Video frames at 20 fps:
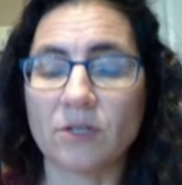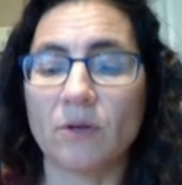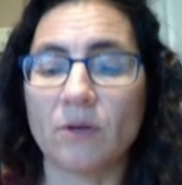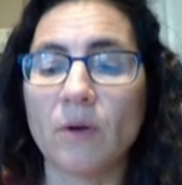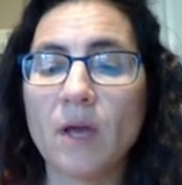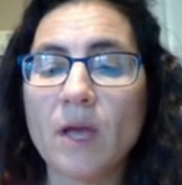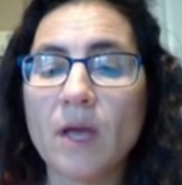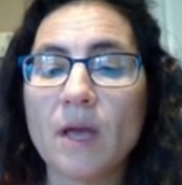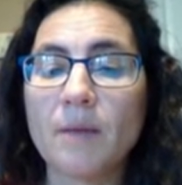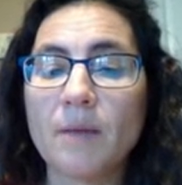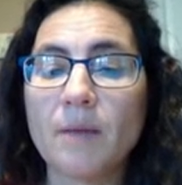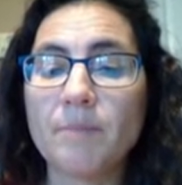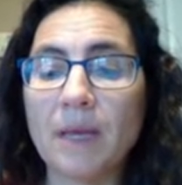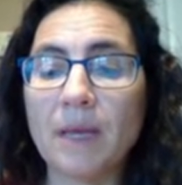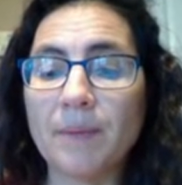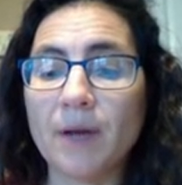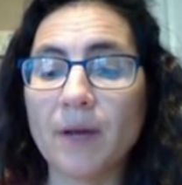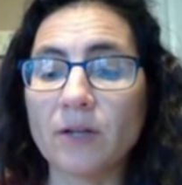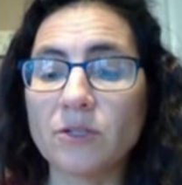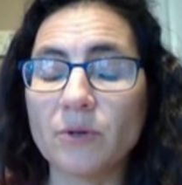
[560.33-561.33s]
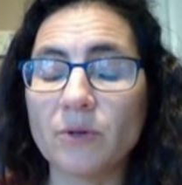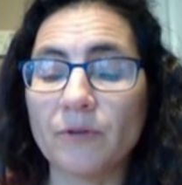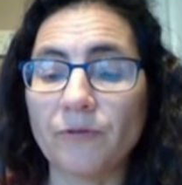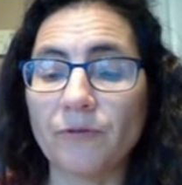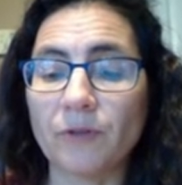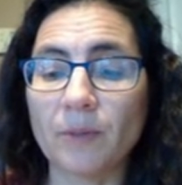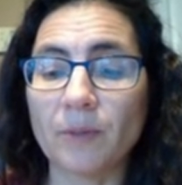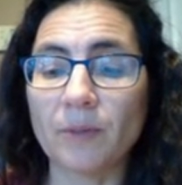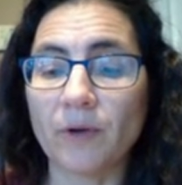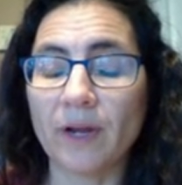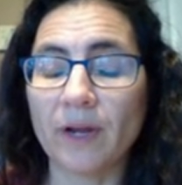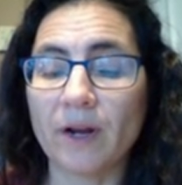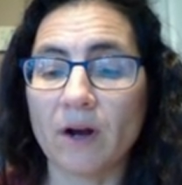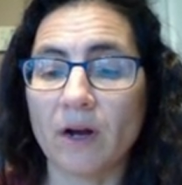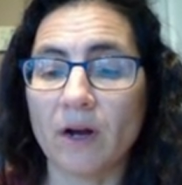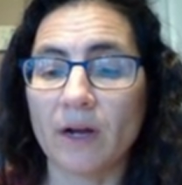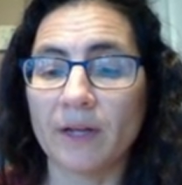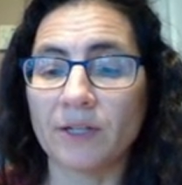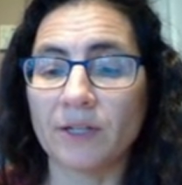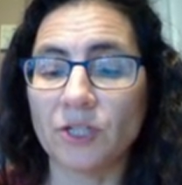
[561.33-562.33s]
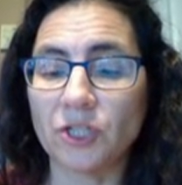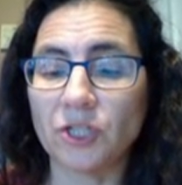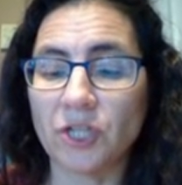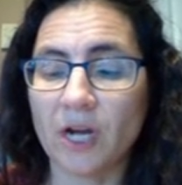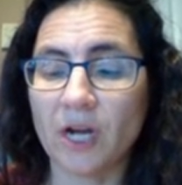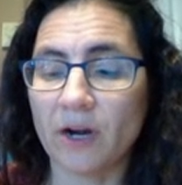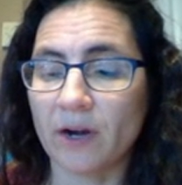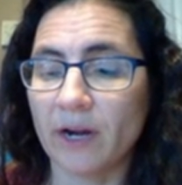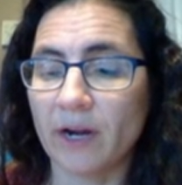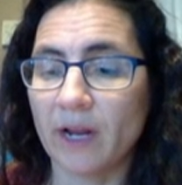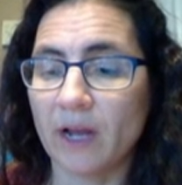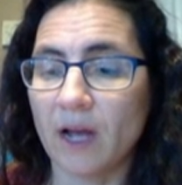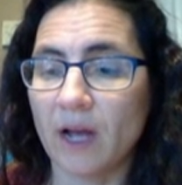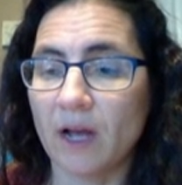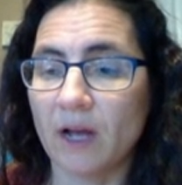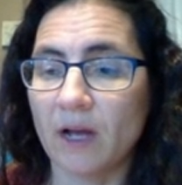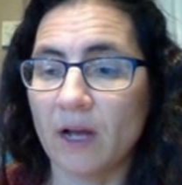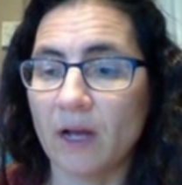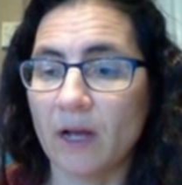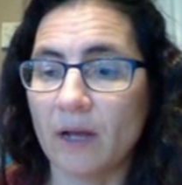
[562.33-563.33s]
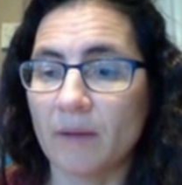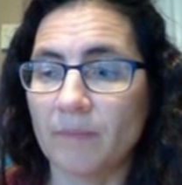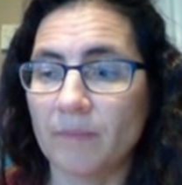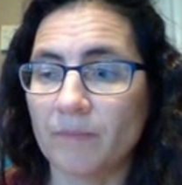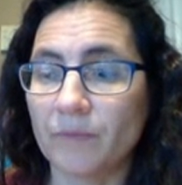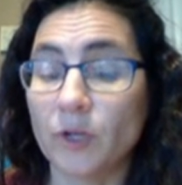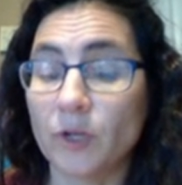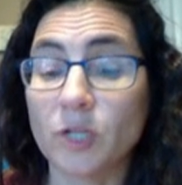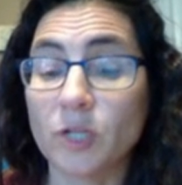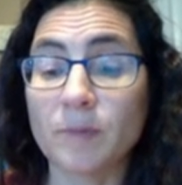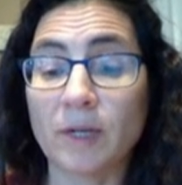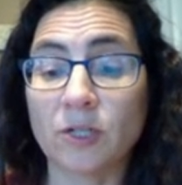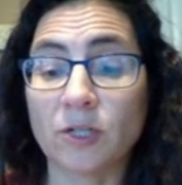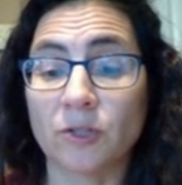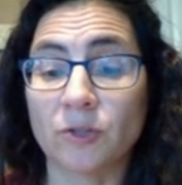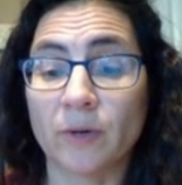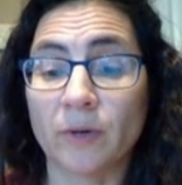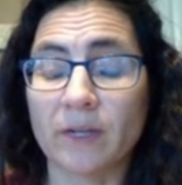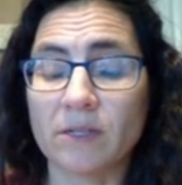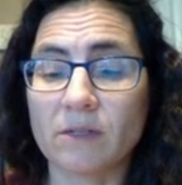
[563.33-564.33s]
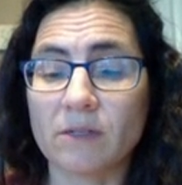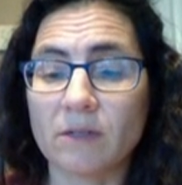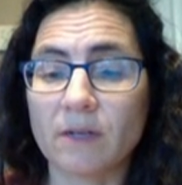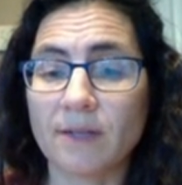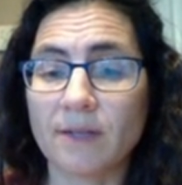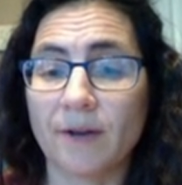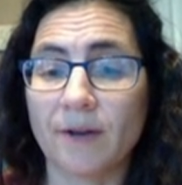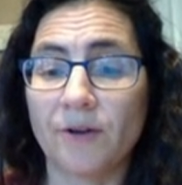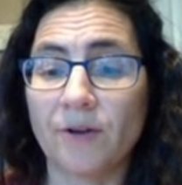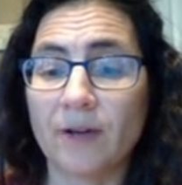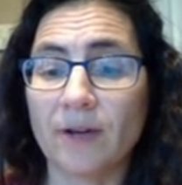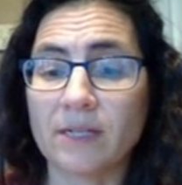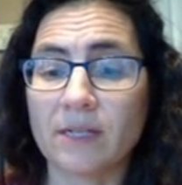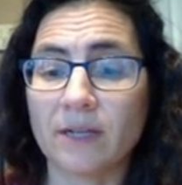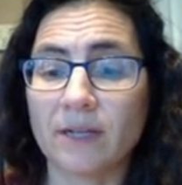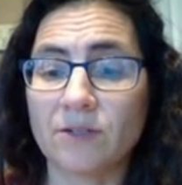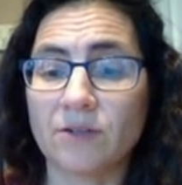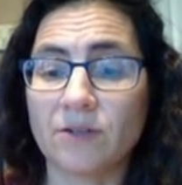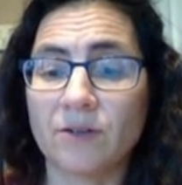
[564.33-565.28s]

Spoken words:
you. Maybe I'll do a Flipgrid on sharing your special joys, because I know you guys like to